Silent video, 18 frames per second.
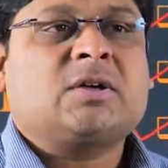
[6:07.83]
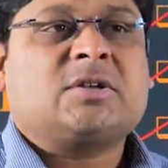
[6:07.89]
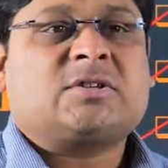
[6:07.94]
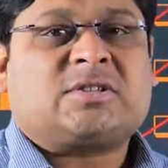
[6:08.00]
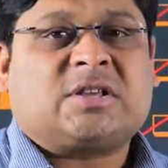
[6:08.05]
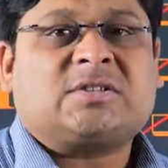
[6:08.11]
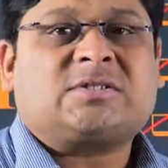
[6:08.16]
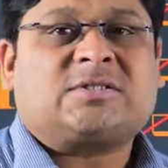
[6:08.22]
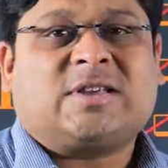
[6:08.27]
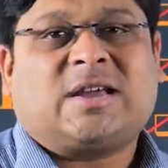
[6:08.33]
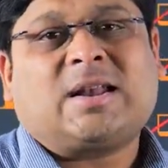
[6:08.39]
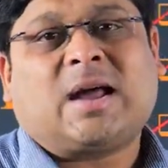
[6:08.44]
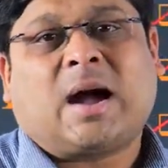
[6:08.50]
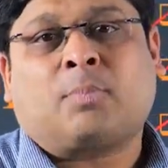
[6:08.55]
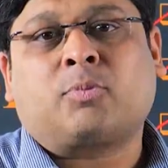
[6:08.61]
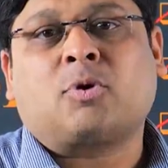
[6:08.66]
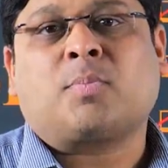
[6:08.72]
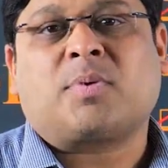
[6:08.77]
Since then
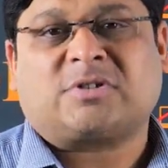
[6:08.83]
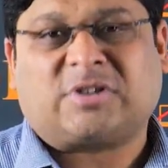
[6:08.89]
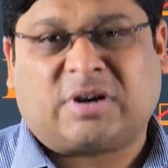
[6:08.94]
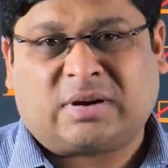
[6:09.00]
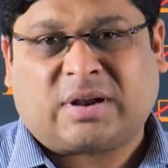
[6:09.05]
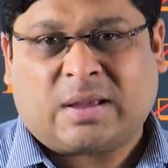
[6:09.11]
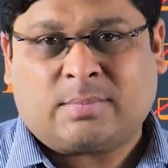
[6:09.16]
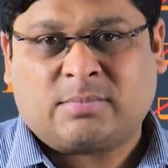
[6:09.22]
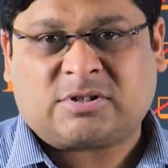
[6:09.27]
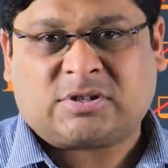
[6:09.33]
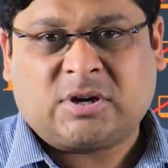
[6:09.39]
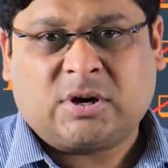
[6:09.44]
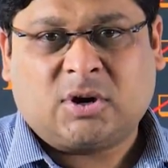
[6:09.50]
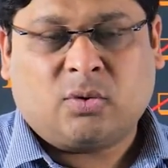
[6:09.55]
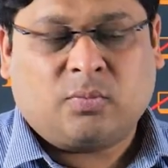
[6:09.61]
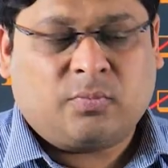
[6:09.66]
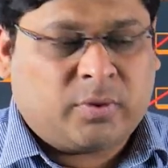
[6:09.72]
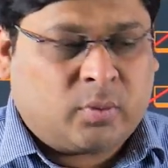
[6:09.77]
up to present times,
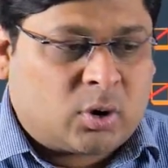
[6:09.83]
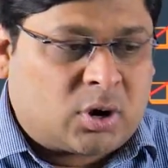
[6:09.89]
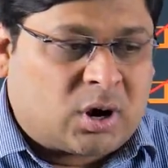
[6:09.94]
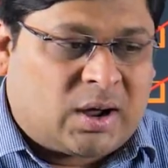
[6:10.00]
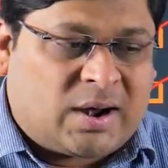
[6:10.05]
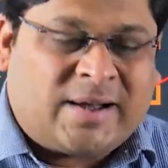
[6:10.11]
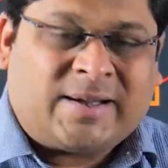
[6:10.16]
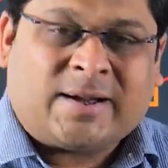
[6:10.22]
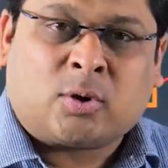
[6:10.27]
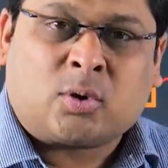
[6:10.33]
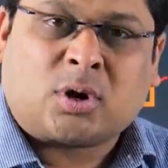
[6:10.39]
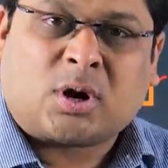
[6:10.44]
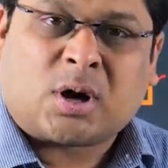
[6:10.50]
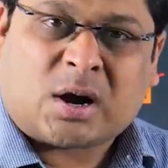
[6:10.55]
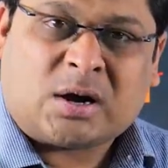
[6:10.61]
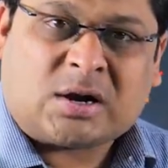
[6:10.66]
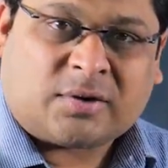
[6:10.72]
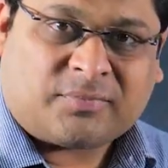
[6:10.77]
we would connect it to the
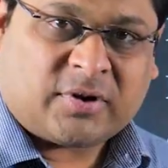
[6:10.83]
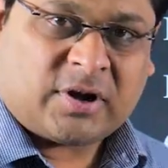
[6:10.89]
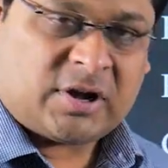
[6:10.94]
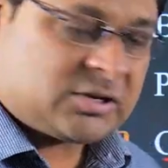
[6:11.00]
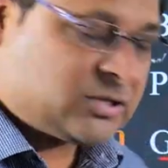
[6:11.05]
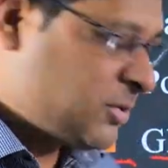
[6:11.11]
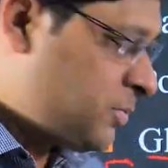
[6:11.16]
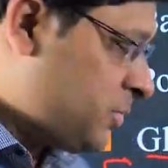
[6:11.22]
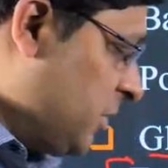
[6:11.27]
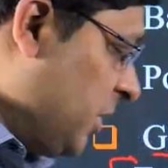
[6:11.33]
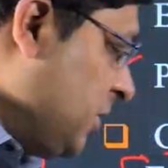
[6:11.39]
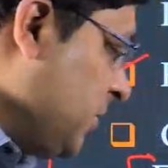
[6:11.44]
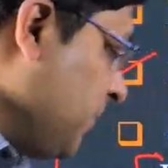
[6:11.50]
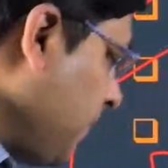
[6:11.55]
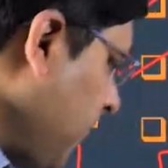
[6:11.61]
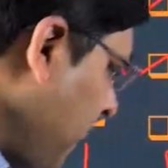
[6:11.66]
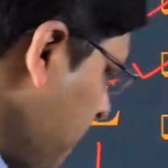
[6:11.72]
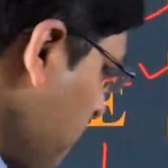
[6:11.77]
current affairs, right?
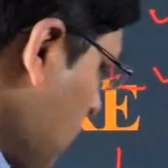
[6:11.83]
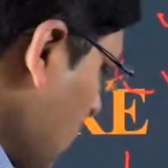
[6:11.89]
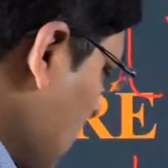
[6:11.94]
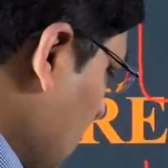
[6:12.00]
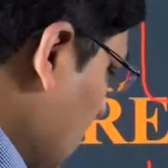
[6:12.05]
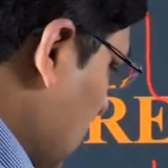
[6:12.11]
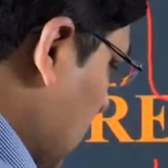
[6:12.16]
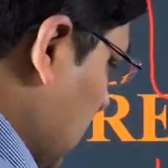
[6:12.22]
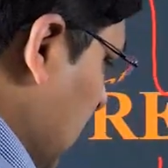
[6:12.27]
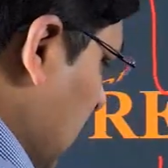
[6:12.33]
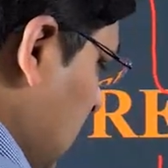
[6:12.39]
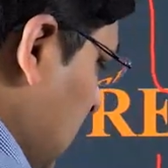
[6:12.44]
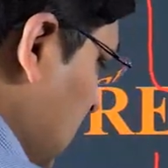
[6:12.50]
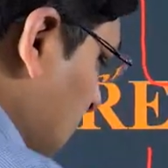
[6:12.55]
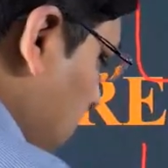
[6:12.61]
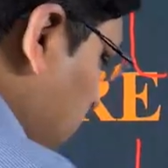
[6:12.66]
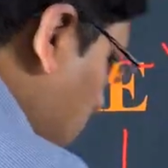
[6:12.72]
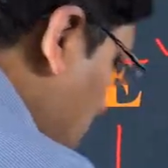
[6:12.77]
Then
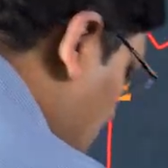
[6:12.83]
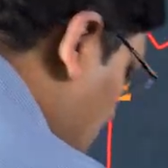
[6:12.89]
we